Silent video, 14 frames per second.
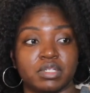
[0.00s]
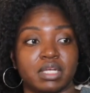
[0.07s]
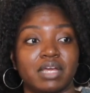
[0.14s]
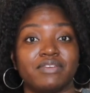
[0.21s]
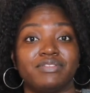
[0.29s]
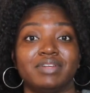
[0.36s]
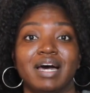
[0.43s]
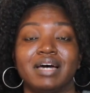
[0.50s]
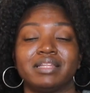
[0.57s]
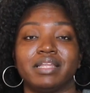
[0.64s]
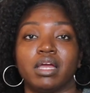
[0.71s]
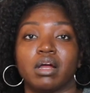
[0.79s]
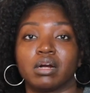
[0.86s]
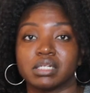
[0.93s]
If not,
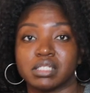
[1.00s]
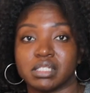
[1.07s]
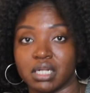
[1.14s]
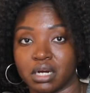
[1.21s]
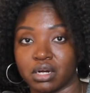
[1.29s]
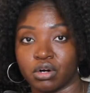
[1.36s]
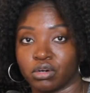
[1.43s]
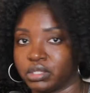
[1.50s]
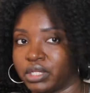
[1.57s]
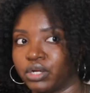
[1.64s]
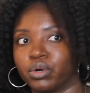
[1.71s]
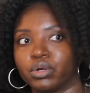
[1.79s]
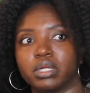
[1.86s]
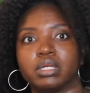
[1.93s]
they are stuck or they're
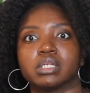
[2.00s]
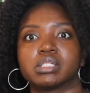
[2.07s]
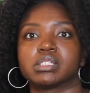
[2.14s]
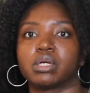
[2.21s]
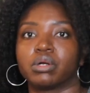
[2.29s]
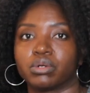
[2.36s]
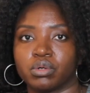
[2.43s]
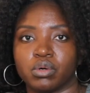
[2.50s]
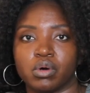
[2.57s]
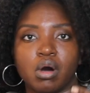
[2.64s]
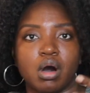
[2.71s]
going in a circle.